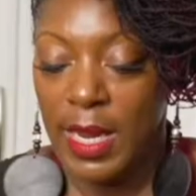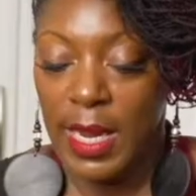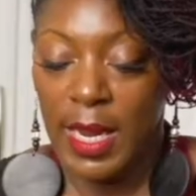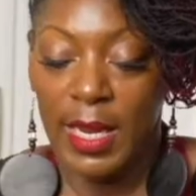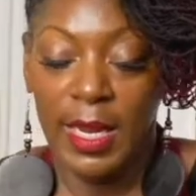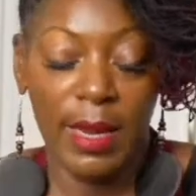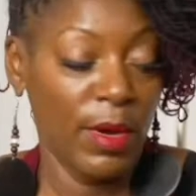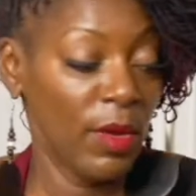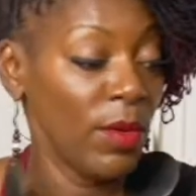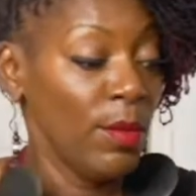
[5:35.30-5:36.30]
and then I'm
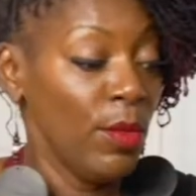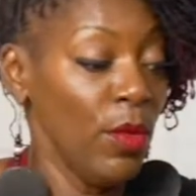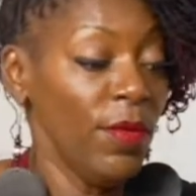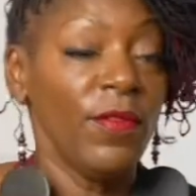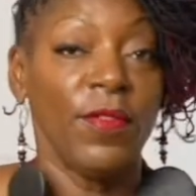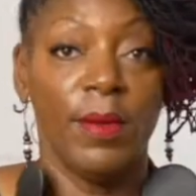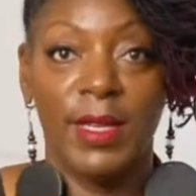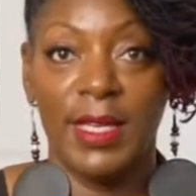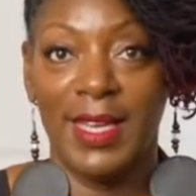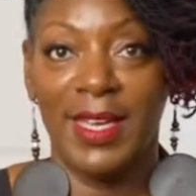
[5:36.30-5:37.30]
gonna remove it from the
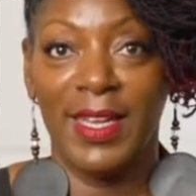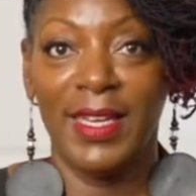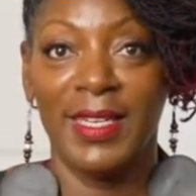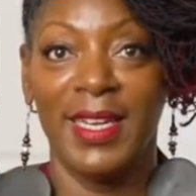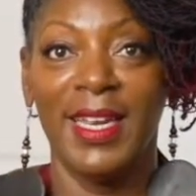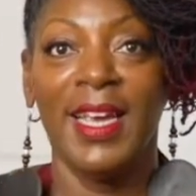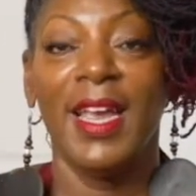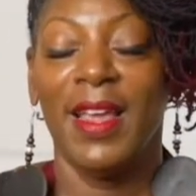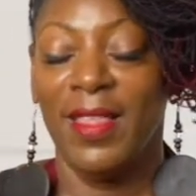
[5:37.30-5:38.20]
skillet, and